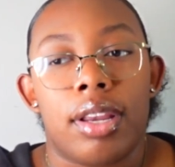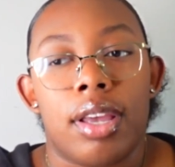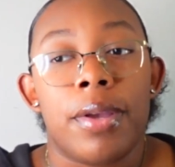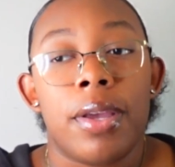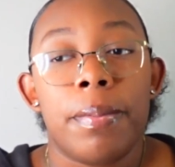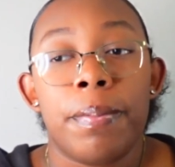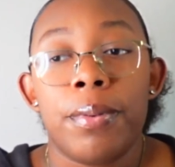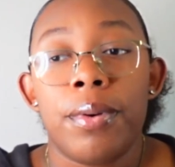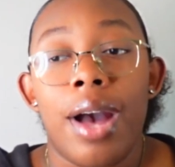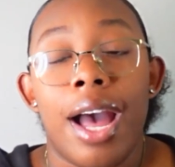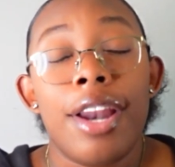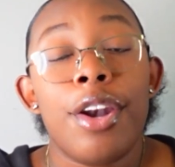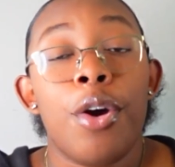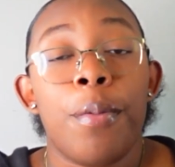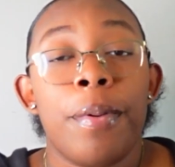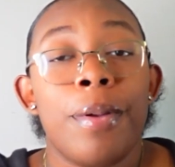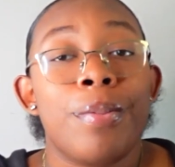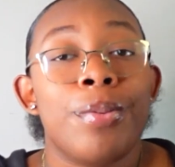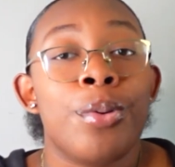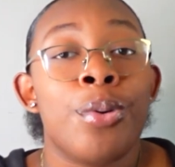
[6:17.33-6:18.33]
I know
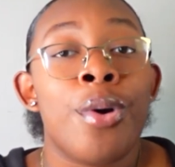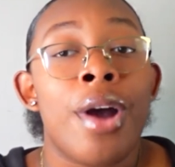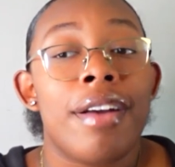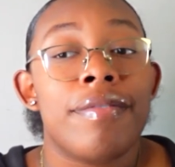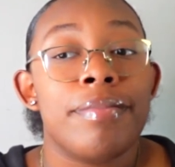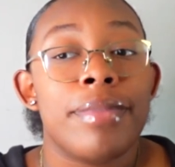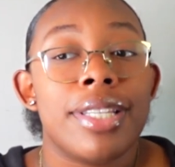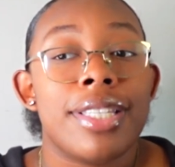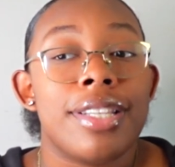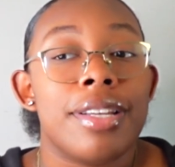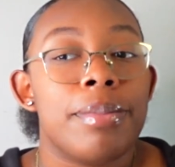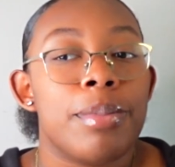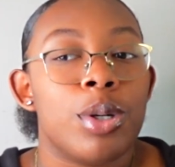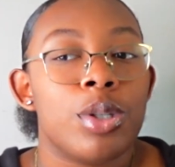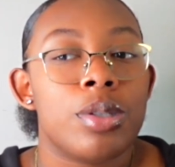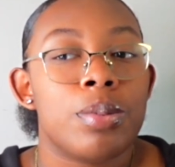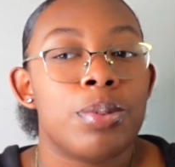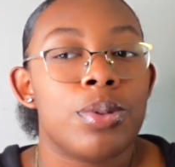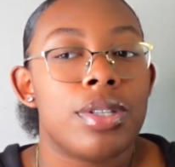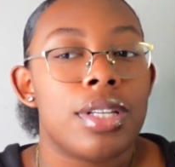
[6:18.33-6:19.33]
people who have missed it
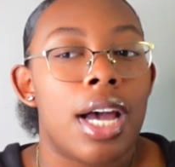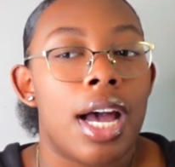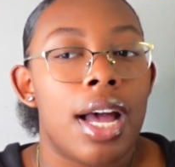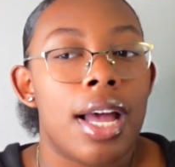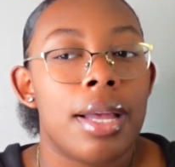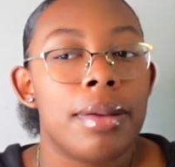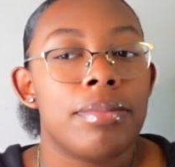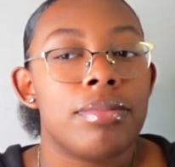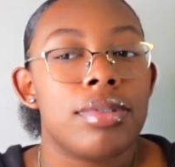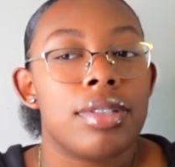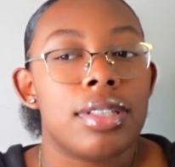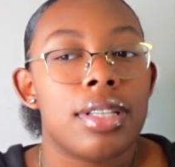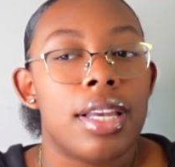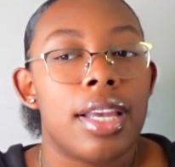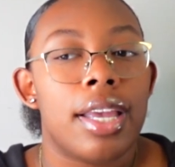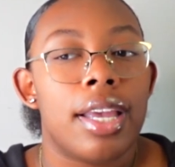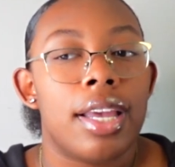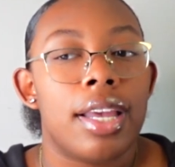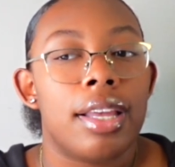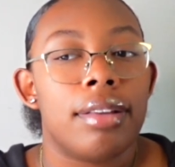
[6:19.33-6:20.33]
multiple times
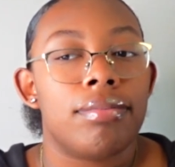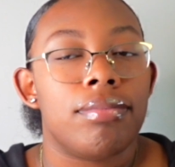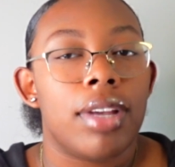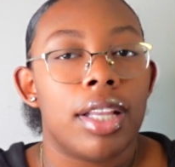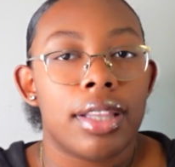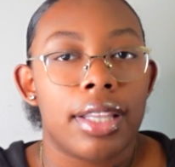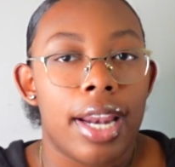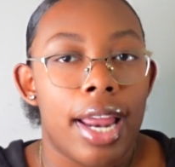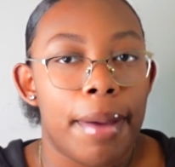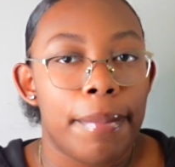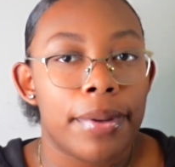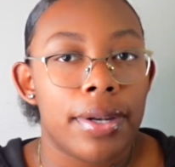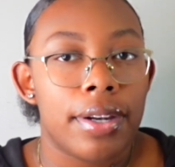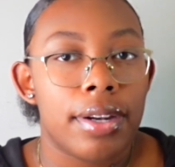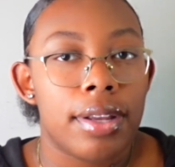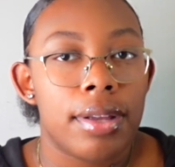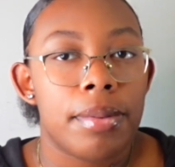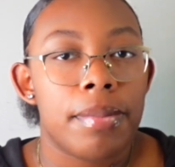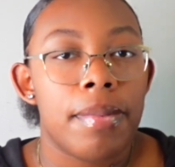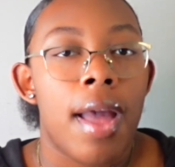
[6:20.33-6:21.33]
and nothing happened to
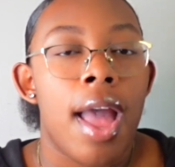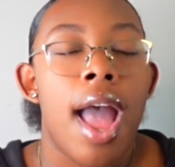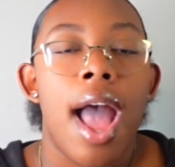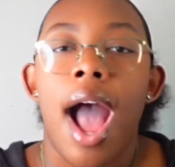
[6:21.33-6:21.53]
them.